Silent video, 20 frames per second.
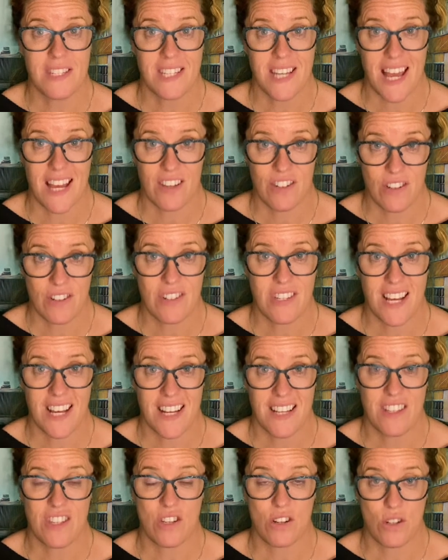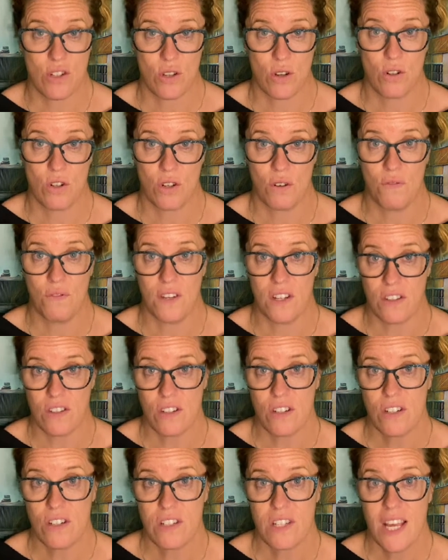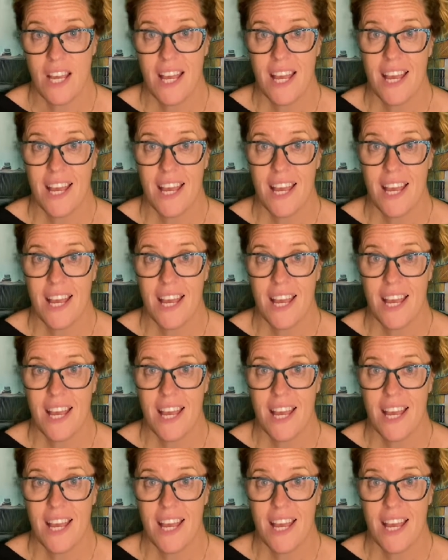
to exercise their social filters